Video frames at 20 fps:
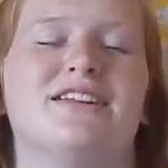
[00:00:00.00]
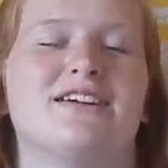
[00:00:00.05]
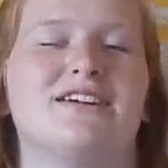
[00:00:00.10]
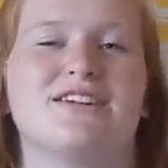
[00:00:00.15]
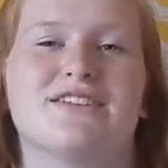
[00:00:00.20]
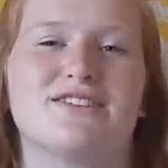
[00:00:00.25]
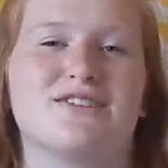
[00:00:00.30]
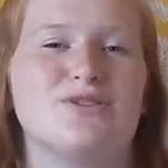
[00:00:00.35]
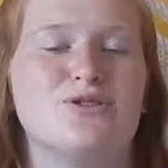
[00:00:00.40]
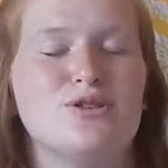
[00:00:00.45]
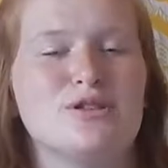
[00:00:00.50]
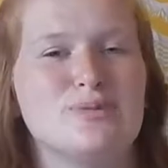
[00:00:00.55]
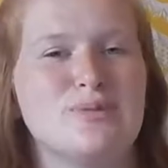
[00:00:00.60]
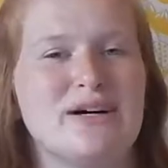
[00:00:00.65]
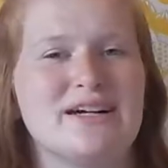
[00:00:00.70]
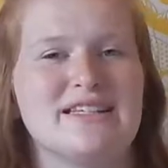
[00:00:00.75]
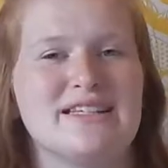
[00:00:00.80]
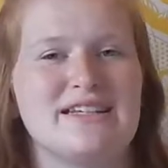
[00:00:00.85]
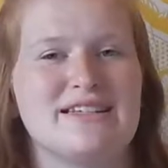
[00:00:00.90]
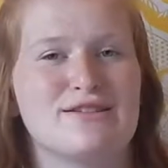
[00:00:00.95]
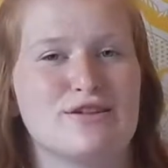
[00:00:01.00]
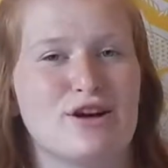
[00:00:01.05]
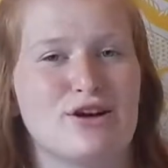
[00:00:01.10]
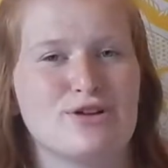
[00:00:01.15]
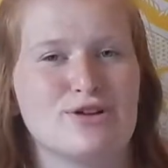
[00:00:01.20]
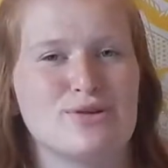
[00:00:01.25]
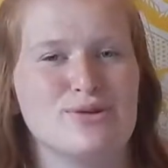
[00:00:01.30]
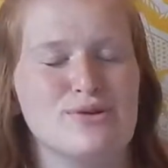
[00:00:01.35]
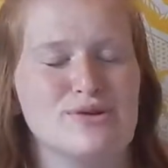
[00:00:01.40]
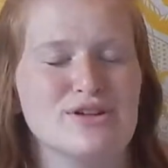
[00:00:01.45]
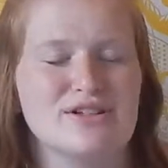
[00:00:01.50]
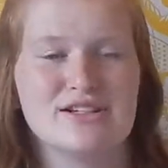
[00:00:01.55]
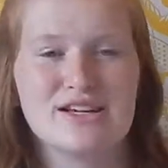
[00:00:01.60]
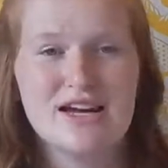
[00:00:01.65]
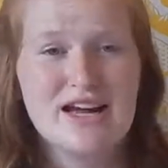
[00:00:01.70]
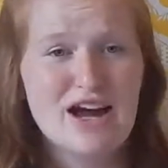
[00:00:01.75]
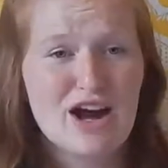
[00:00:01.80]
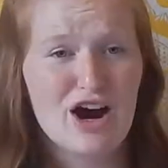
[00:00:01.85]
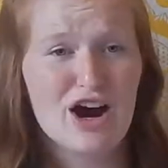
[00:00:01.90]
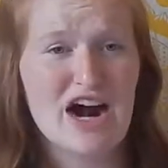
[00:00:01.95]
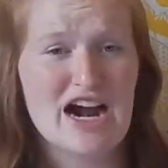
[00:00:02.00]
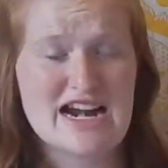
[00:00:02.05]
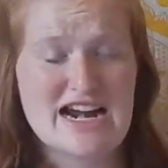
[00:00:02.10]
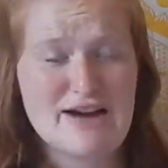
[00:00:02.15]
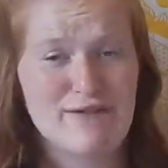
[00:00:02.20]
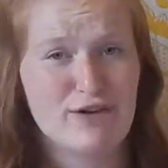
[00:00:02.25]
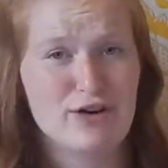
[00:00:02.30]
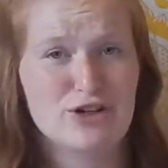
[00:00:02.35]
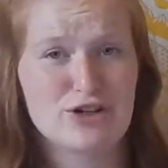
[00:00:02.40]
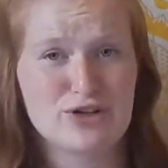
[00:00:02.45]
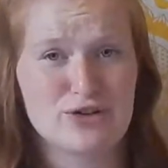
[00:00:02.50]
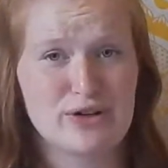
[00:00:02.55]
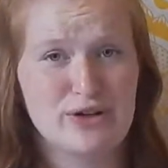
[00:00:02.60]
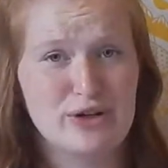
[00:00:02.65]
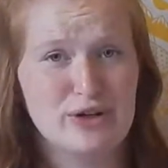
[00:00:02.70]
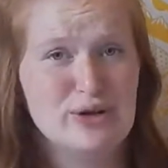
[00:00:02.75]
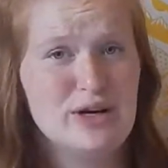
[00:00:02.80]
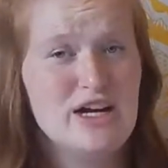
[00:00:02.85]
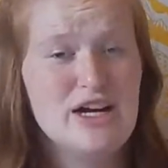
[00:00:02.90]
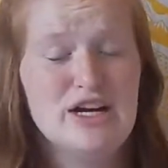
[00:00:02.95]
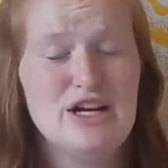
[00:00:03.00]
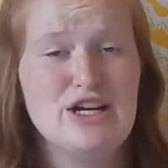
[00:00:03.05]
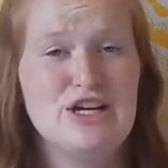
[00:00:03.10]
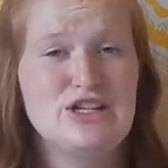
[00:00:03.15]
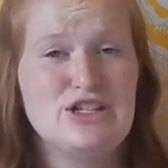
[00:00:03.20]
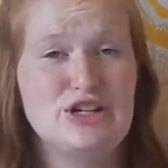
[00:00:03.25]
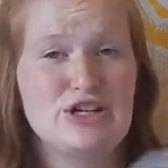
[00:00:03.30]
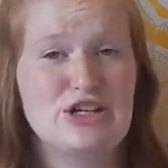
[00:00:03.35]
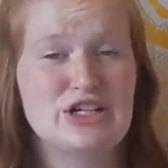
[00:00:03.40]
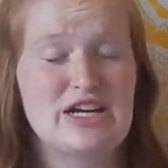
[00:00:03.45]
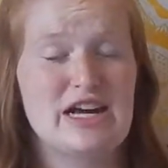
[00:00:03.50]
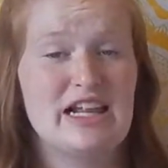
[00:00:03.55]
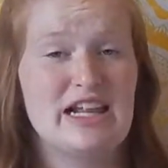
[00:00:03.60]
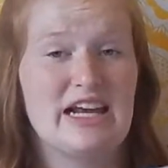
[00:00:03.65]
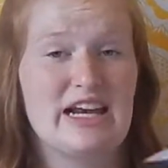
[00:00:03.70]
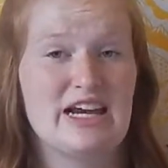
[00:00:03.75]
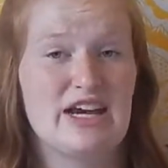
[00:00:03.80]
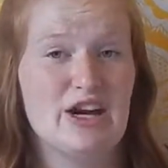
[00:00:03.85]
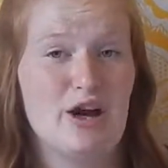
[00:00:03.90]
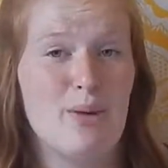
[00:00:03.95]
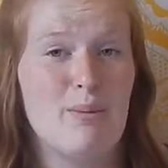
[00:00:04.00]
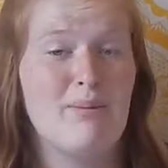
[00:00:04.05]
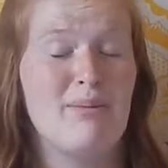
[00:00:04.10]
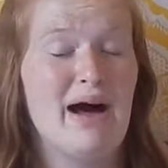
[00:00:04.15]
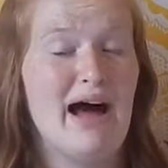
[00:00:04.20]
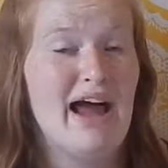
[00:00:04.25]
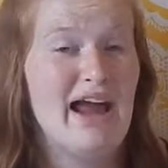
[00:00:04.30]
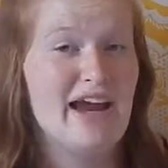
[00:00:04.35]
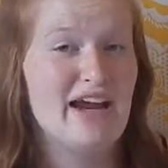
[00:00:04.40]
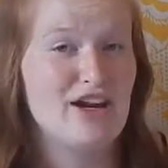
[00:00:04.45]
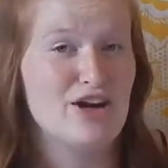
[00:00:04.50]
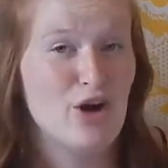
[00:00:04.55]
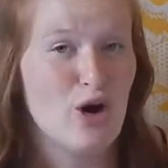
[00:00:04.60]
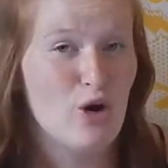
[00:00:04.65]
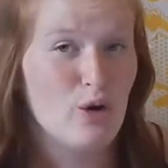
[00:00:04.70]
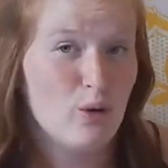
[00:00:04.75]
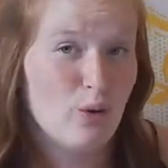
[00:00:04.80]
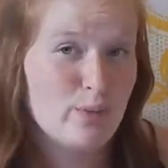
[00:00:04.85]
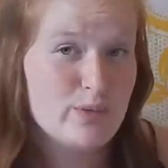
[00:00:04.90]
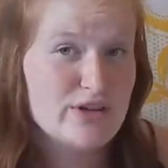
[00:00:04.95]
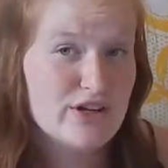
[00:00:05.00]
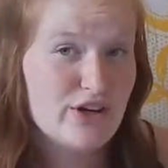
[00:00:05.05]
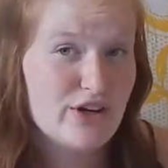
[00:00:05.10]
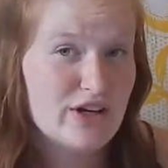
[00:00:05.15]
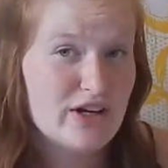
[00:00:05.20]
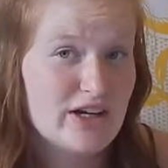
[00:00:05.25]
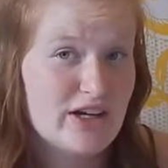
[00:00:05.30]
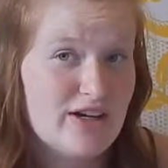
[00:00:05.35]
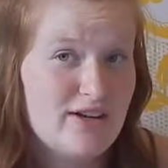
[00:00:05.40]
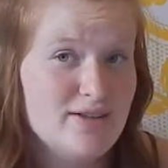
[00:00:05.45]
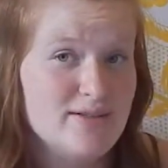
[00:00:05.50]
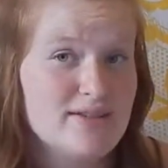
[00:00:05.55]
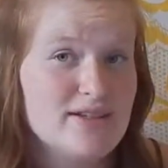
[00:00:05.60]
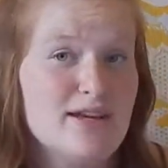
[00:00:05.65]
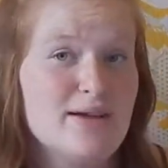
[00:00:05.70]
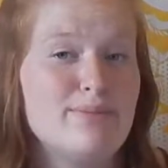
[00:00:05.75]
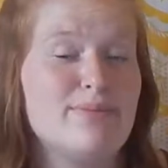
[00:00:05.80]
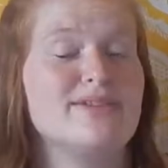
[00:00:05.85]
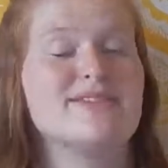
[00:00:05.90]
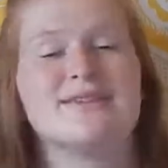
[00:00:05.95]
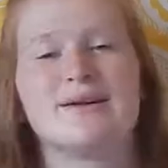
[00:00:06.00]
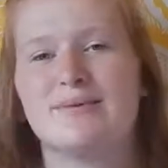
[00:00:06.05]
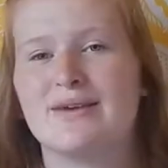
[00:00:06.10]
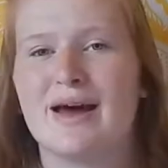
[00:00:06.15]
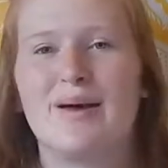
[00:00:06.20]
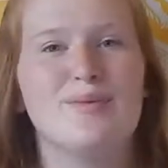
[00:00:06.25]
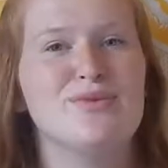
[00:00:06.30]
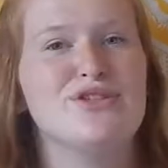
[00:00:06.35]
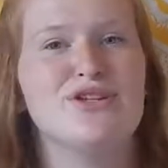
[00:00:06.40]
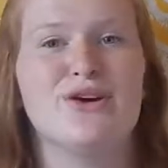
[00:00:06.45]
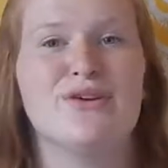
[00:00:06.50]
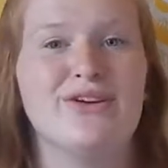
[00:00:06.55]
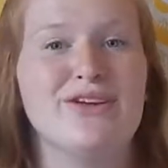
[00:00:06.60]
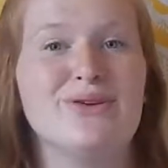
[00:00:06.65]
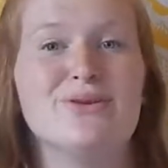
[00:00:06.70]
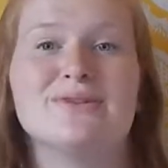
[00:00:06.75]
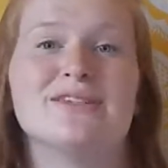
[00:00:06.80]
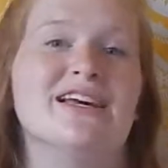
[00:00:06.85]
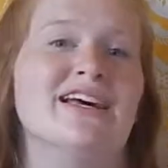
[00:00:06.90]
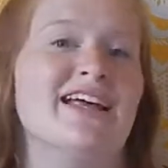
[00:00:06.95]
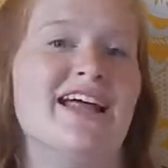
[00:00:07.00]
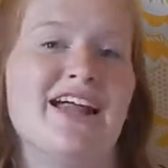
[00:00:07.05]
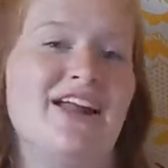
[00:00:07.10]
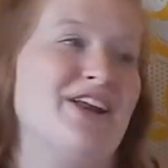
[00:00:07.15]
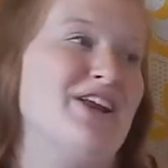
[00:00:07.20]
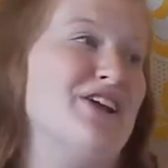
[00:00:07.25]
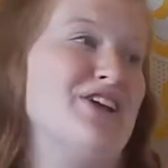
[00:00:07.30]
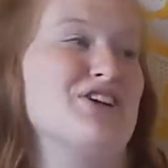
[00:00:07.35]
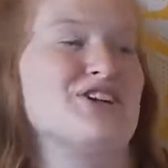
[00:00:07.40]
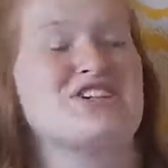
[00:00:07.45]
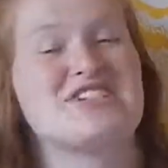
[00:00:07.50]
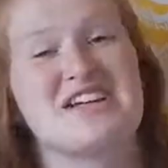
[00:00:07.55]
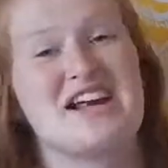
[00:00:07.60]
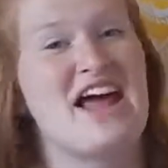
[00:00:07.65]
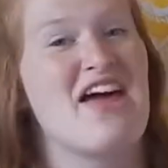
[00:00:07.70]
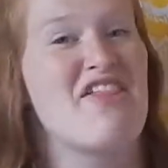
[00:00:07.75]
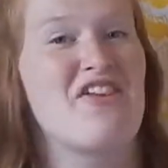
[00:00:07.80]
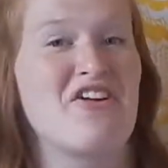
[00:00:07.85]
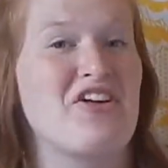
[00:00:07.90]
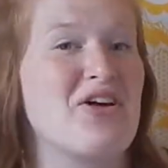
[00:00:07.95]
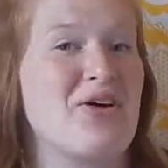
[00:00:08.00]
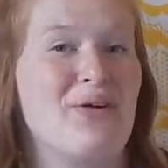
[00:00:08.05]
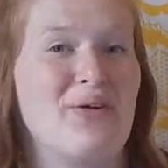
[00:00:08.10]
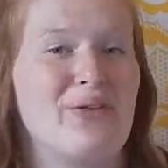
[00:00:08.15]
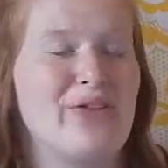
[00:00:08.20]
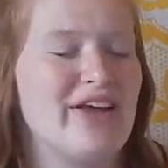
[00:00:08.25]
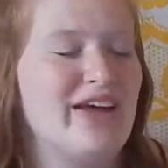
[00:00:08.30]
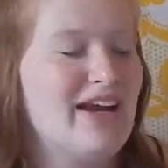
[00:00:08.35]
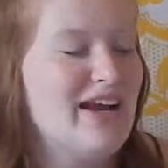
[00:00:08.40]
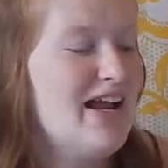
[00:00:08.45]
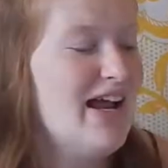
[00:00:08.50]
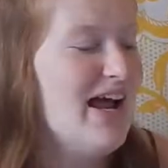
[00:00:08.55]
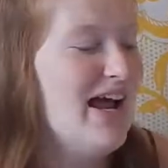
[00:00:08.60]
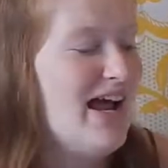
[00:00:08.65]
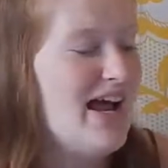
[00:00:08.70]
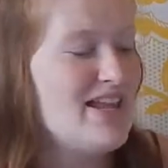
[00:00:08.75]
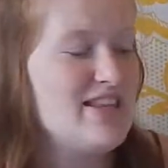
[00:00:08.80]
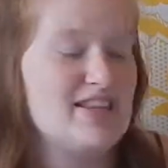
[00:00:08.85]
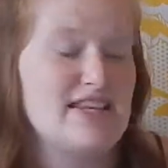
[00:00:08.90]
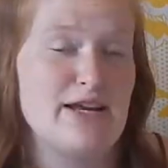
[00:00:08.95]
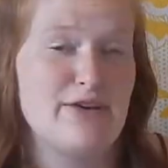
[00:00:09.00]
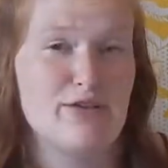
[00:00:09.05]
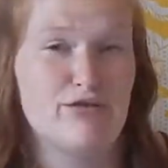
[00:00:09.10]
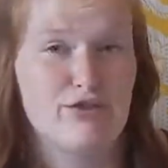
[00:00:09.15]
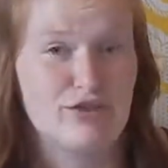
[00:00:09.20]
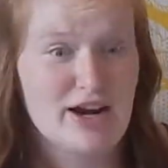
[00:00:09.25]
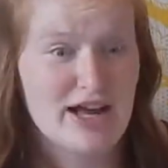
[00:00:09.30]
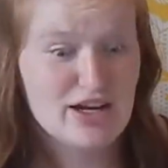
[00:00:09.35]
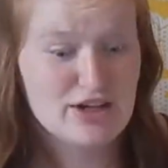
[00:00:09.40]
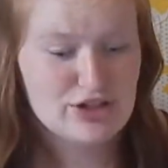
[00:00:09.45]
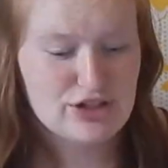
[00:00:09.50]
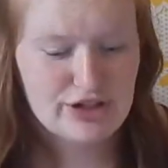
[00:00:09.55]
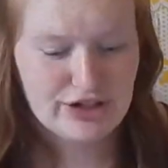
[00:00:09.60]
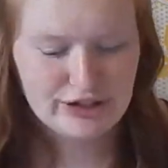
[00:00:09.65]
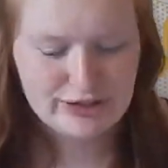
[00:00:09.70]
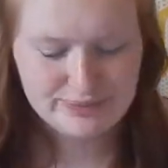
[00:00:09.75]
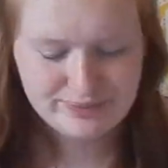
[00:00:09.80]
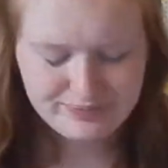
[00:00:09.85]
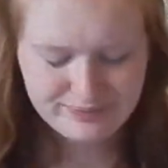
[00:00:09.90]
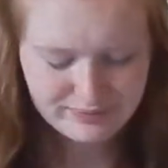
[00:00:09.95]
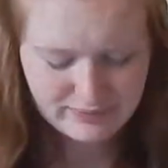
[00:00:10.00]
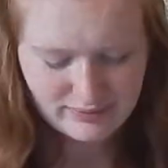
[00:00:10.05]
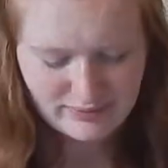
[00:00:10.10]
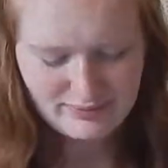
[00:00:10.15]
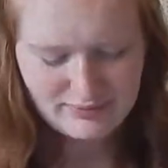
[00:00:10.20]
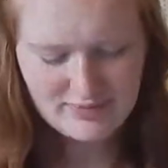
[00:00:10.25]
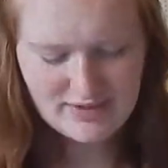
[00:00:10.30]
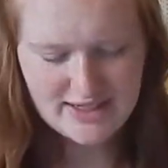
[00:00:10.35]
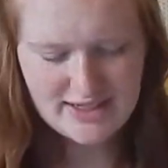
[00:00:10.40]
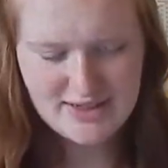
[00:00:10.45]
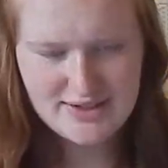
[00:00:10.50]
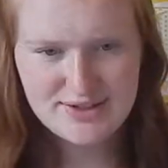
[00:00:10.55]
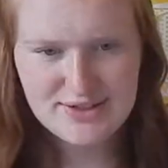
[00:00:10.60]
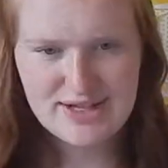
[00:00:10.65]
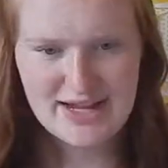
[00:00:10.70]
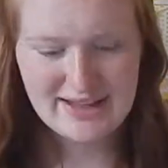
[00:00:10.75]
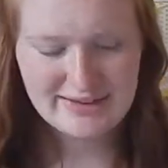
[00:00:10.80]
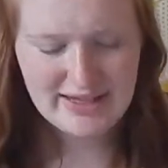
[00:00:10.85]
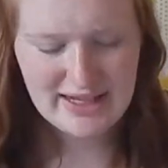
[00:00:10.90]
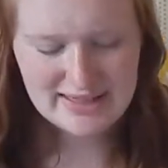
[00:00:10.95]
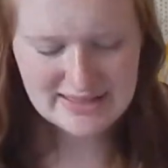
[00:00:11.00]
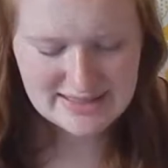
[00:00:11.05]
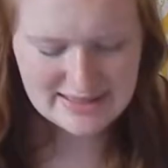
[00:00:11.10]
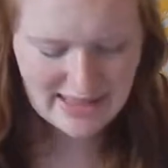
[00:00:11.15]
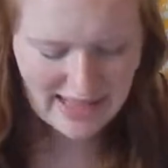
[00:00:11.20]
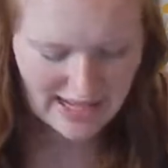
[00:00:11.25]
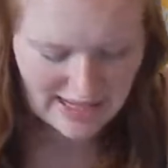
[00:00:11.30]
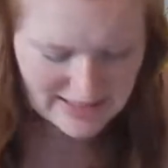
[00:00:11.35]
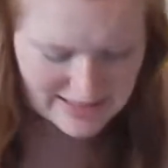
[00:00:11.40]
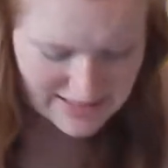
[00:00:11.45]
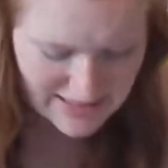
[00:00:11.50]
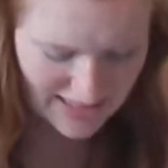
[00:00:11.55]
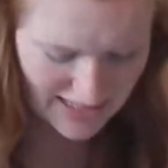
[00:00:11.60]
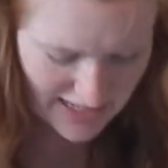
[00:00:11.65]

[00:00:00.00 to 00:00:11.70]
school supplies listed at our schools are never true. So you just kind of like, you know, buy it in hopes that you're going to use it, but sometimes you don't use it, and you're just going to have to deal with it and save it for next year. So yeah, that's that.